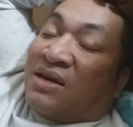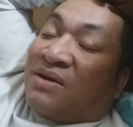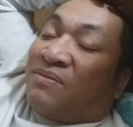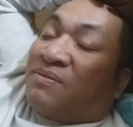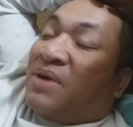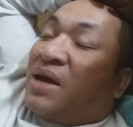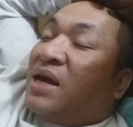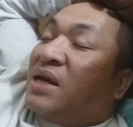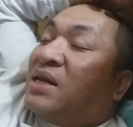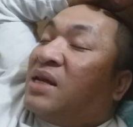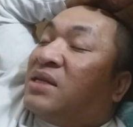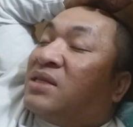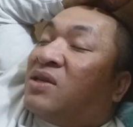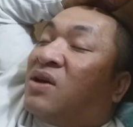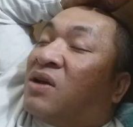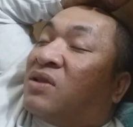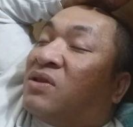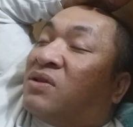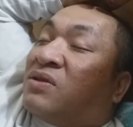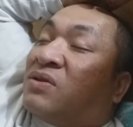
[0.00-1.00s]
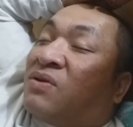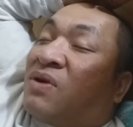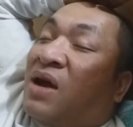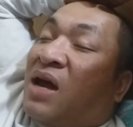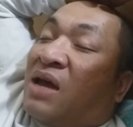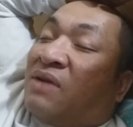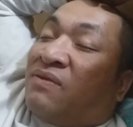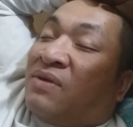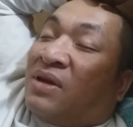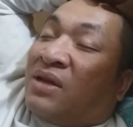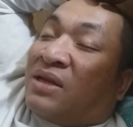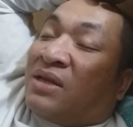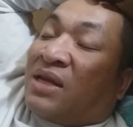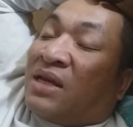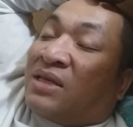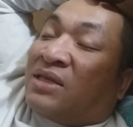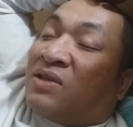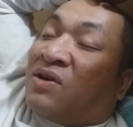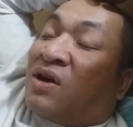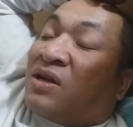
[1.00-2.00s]
man, they start to thriving.
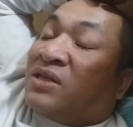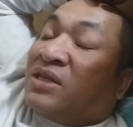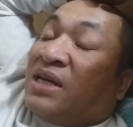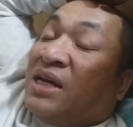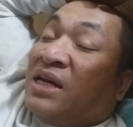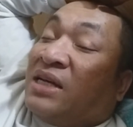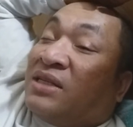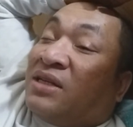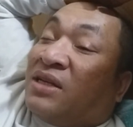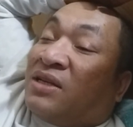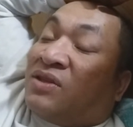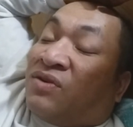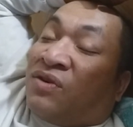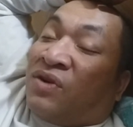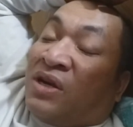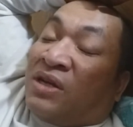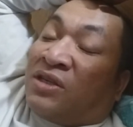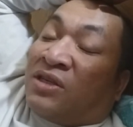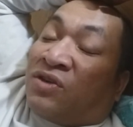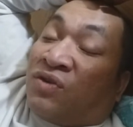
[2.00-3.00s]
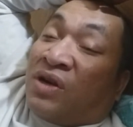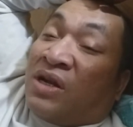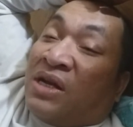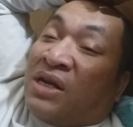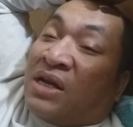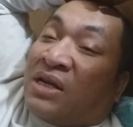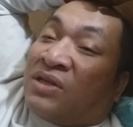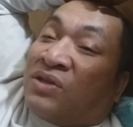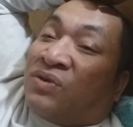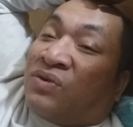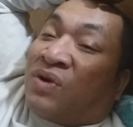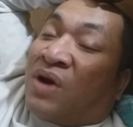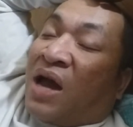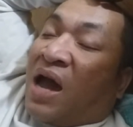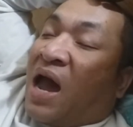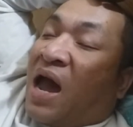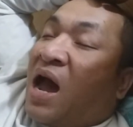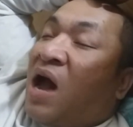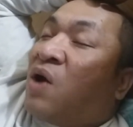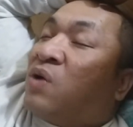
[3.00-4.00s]
They start changing the tree into a
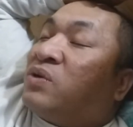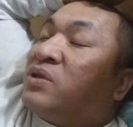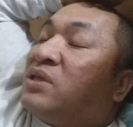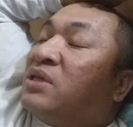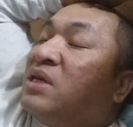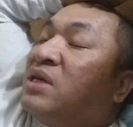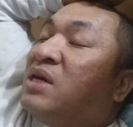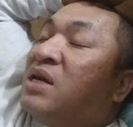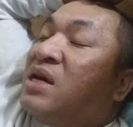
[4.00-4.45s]
house.